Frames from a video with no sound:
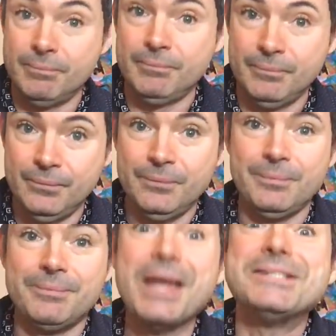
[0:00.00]

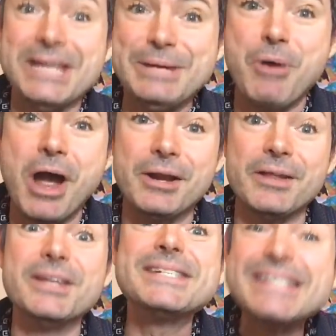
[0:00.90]
that's E minor,
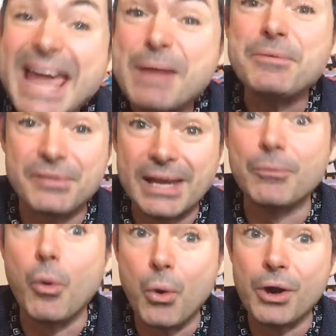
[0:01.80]
then the same
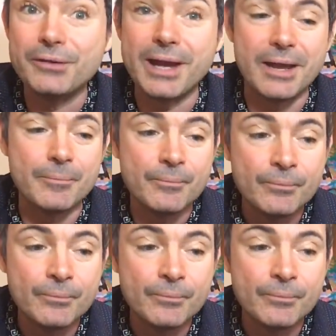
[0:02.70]
thing will work there.